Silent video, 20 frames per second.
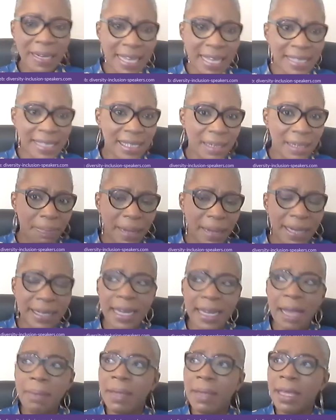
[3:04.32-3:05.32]
less in the
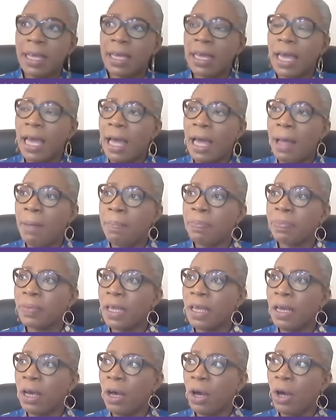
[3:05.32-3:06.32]
pandemic,
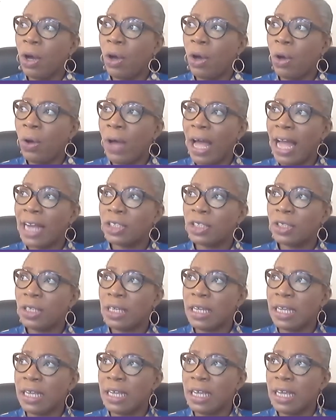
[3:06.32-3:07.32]
or
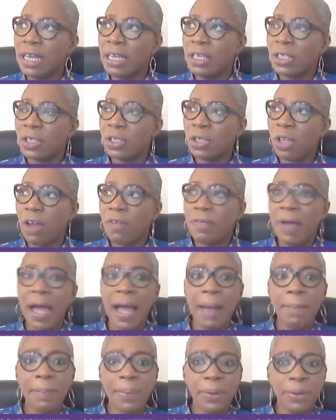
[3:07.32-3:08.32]
actually stuff
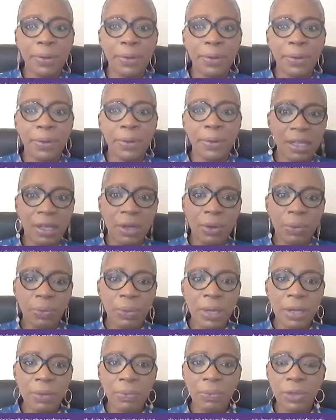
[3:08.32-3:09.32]
happens
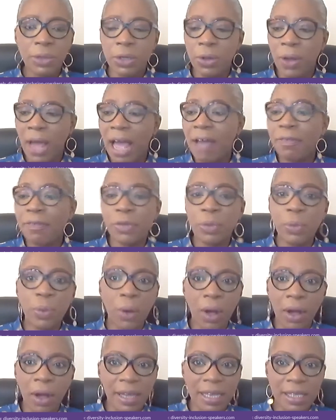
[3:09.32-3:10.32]
after
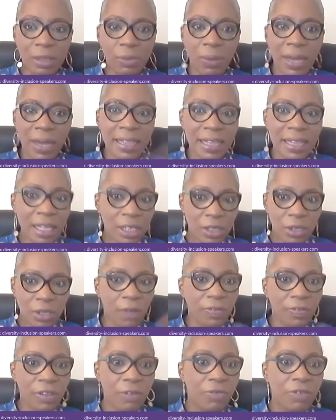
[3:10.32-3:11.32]
work is when
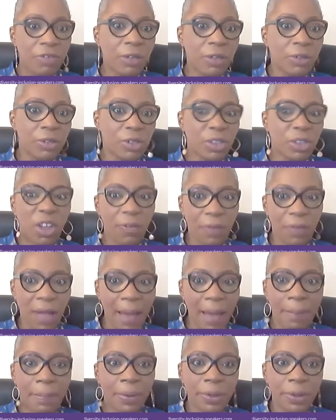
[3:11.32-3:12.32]
the real stuff
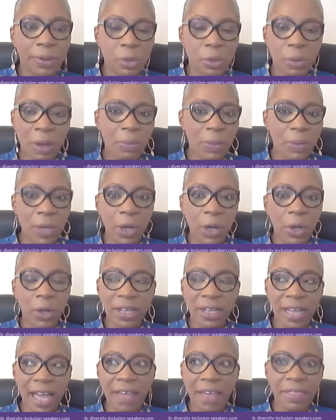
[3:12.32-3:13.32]
happens, when we
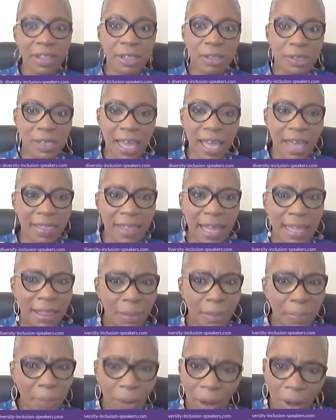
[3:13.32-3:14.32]
all gather together
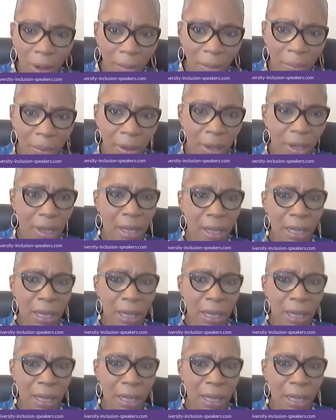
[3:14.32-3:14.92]
in the pub.